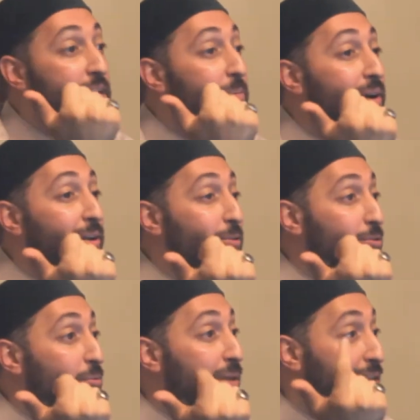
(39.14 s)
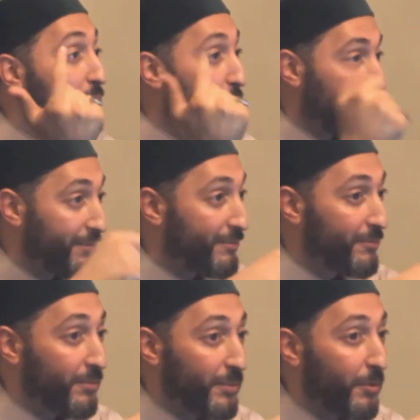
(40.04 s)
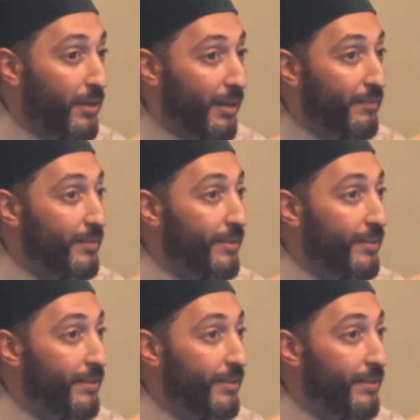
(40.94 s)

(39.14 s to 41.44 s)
their mahar used to be a surah from the Quran.